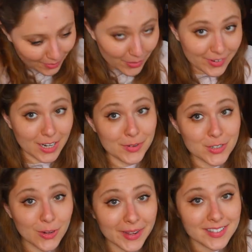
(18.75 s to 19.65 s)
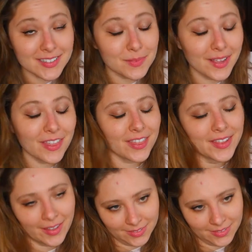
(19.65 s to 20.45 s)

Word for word: Am I reading a bunch of romance this month?